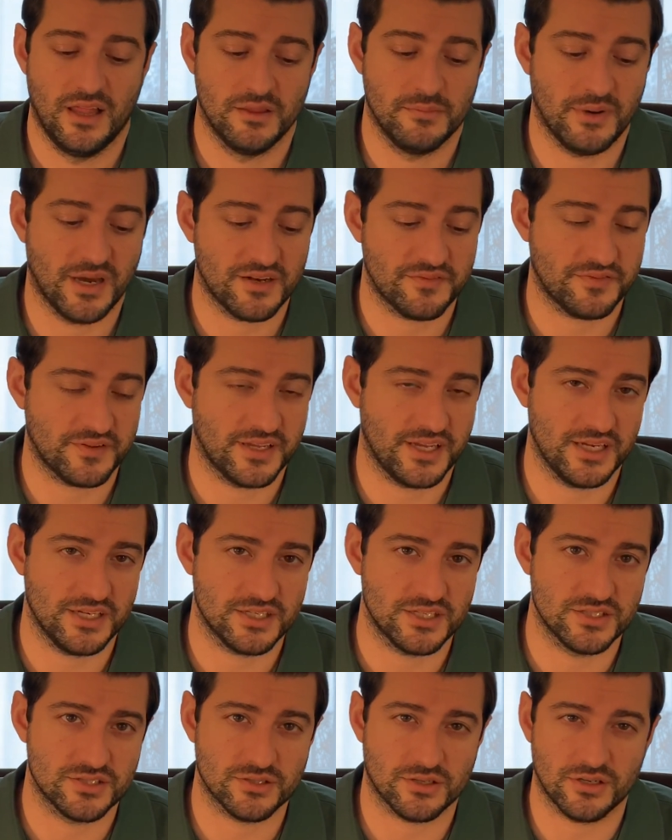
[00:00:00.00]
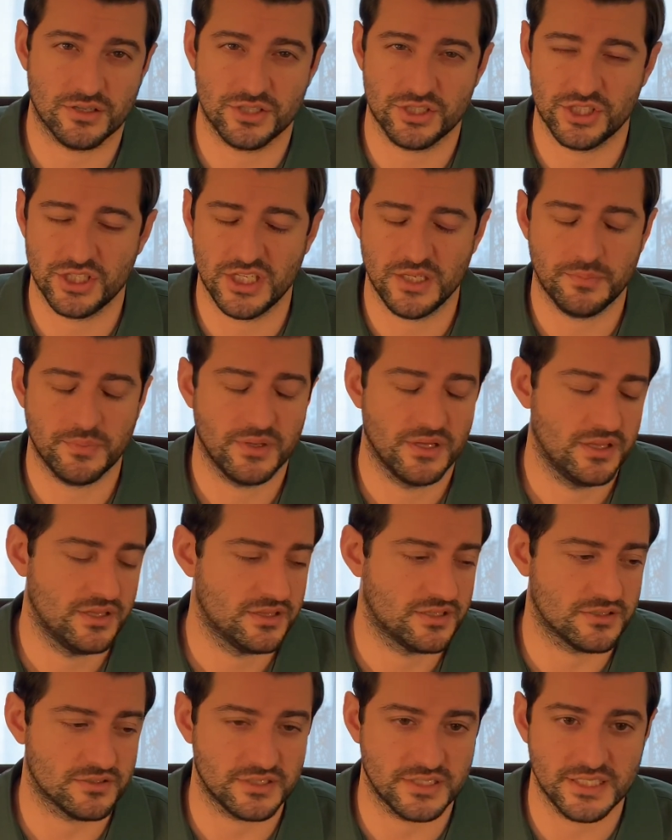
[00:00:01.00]
Modifications are cheap,
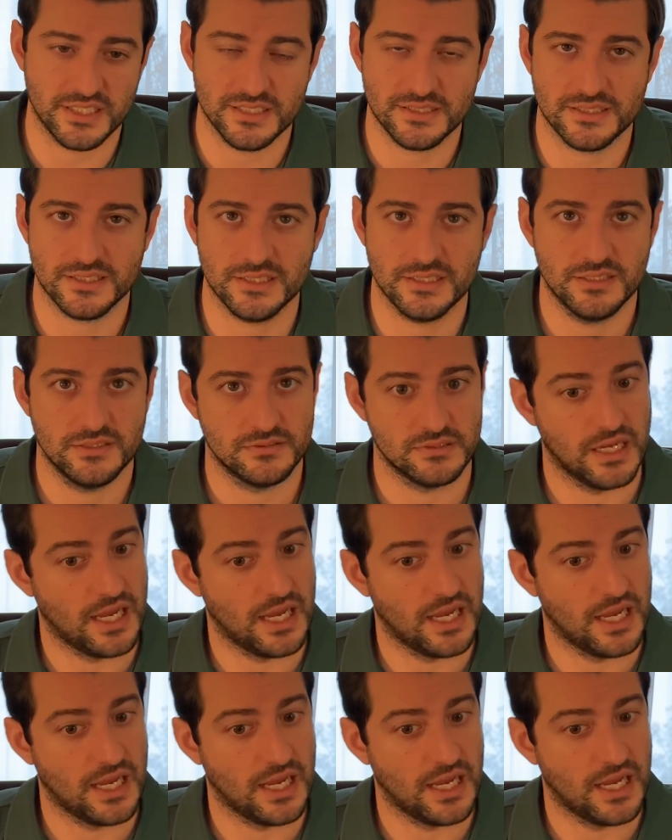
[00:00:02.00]
they're easy.